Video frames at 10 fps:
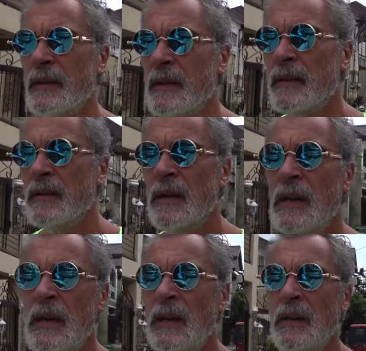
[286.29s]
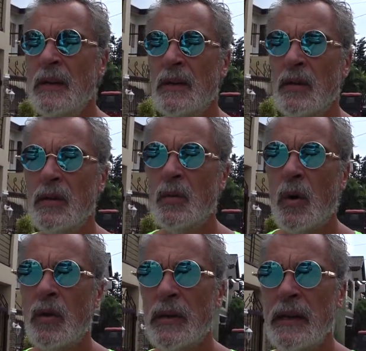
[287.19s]
You know, good
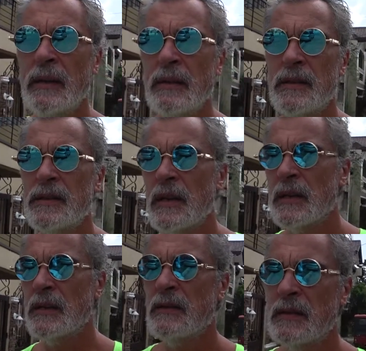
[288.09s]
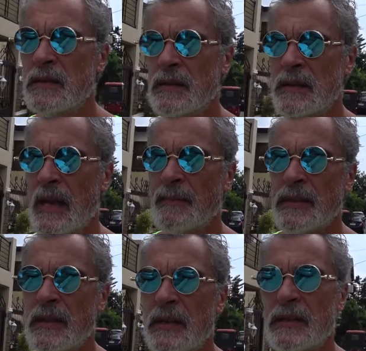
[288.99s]
quality. It's a
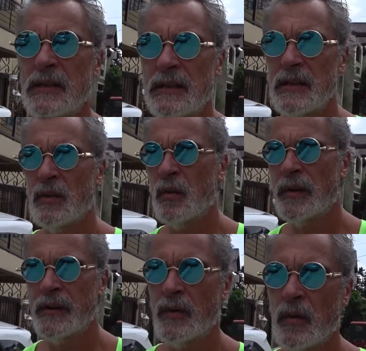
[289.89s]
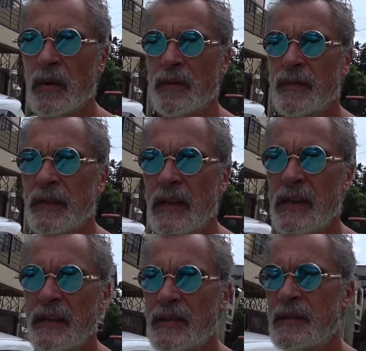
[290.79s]
Samsung. It's got the door-in-door for the
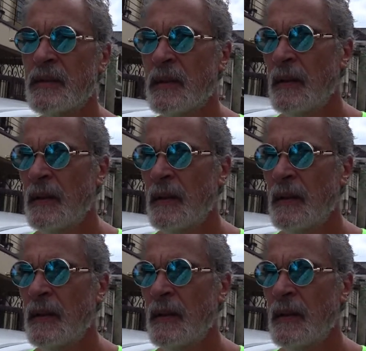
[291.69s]
kids,